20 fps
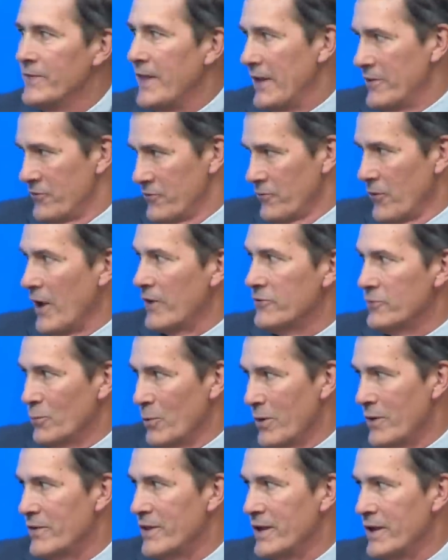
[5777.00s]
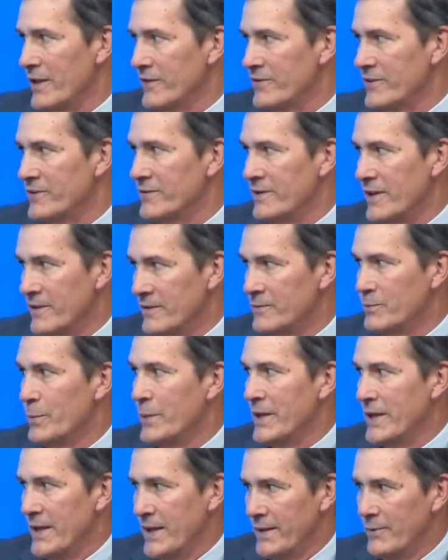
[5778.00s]
That trustworthiness is
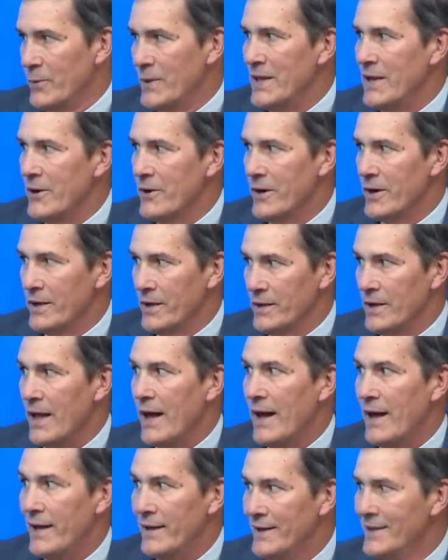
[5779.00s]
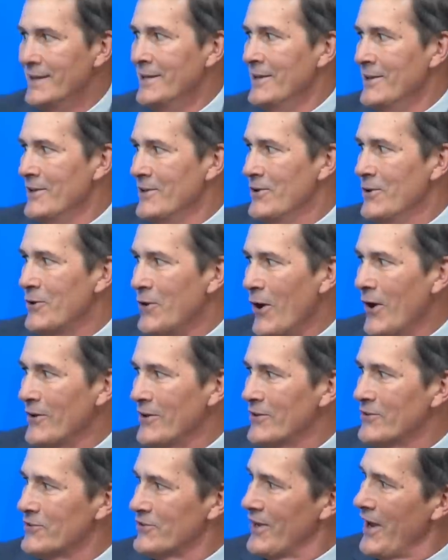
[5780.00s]
big. We hear it a lot. You
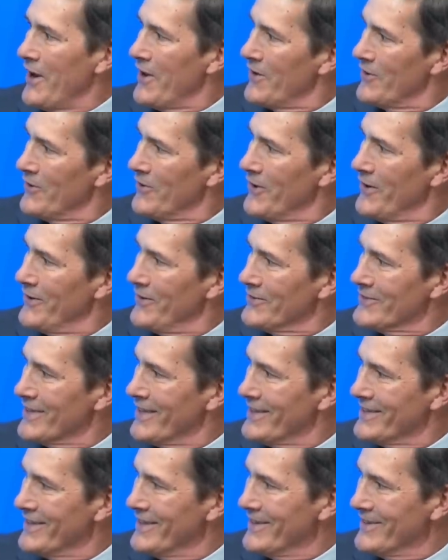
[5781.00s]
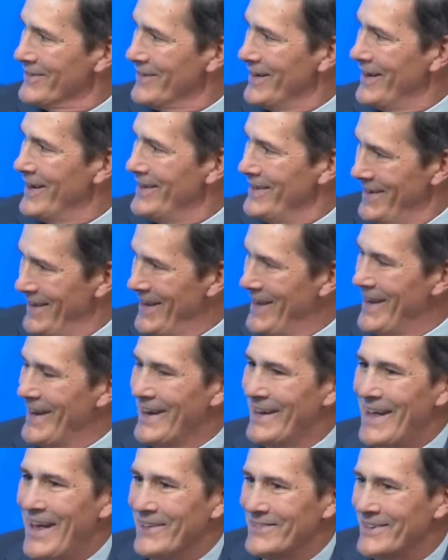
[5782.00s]
called it scarecrows, I think, right?
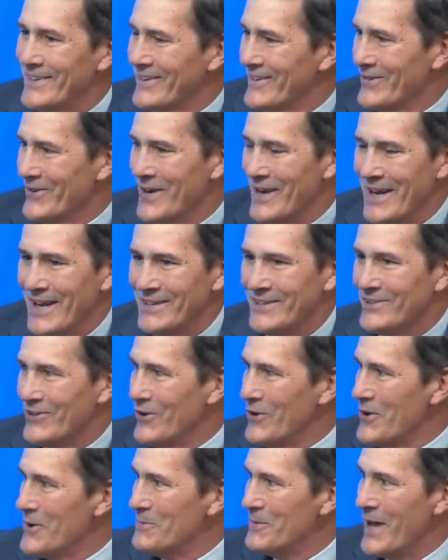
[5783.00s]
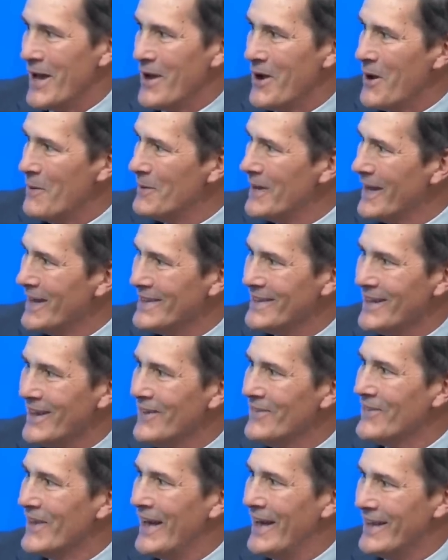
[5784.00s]
Yeah, that's a great term, country man.
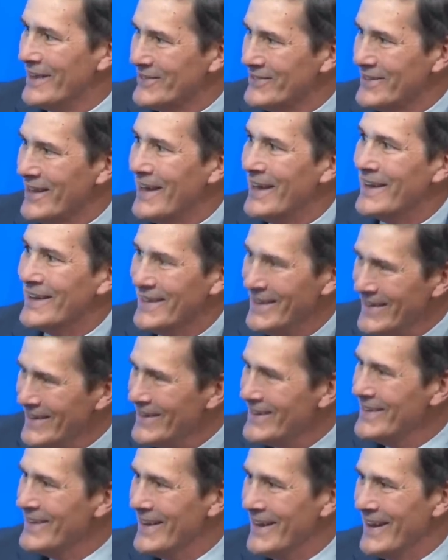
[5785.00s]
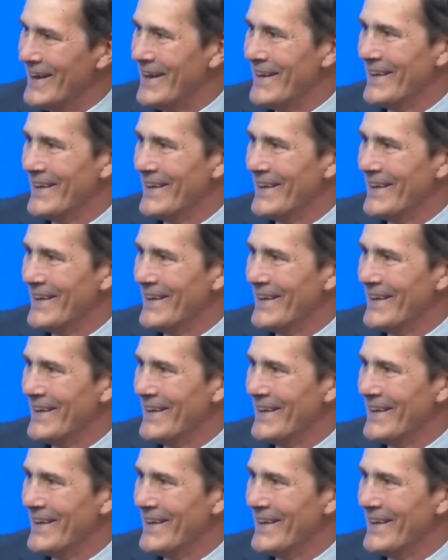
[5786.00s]
Reference, right? A rural so, reference